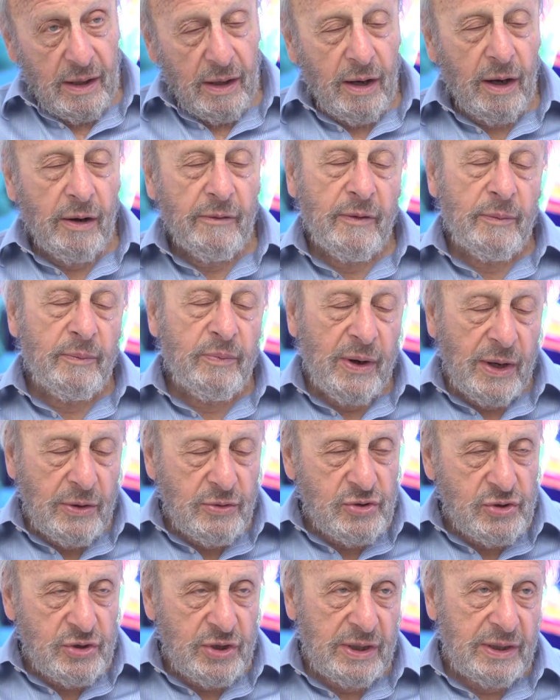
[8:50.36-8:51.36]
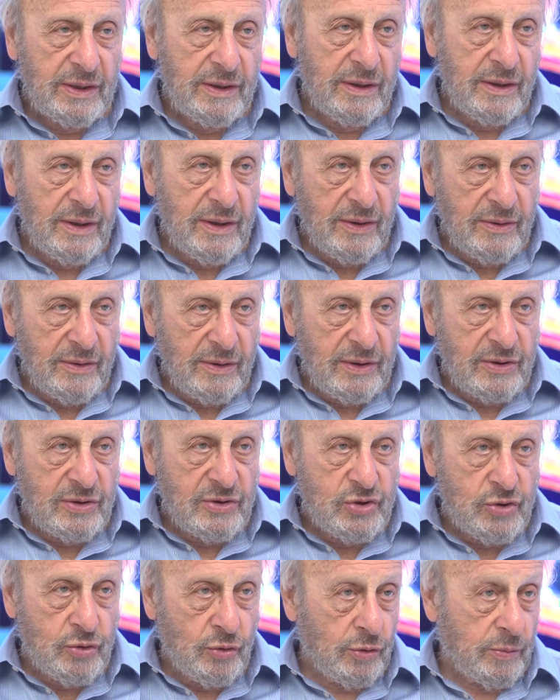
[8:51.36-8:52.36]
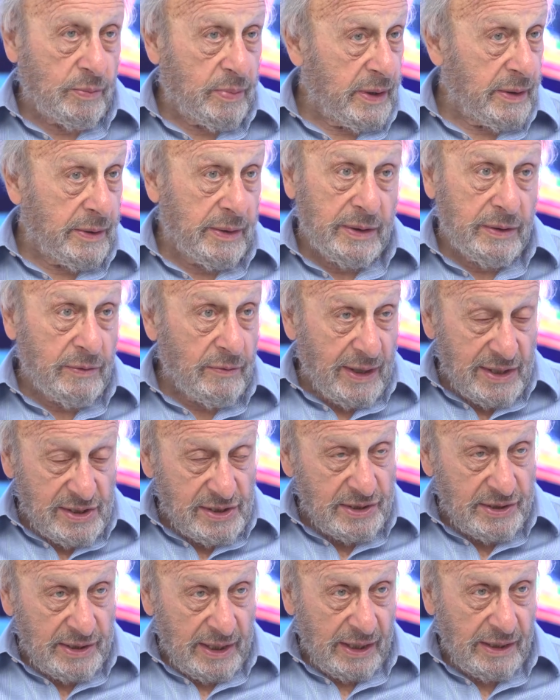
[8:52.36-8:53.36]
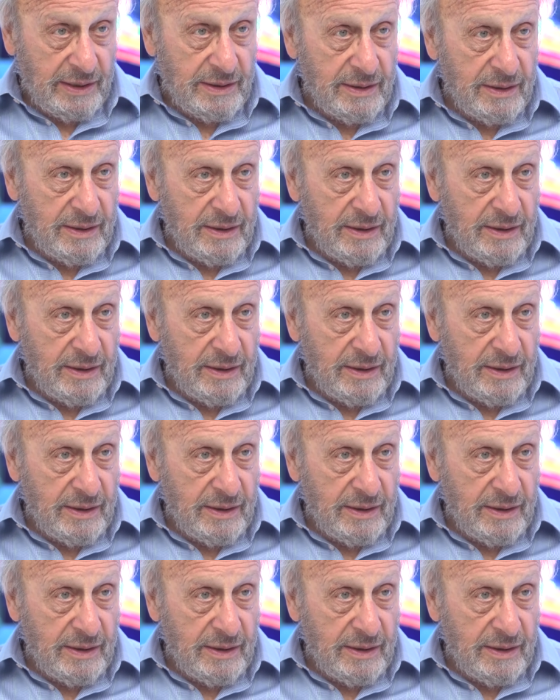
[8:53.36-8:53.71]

of approaching the short period rest state.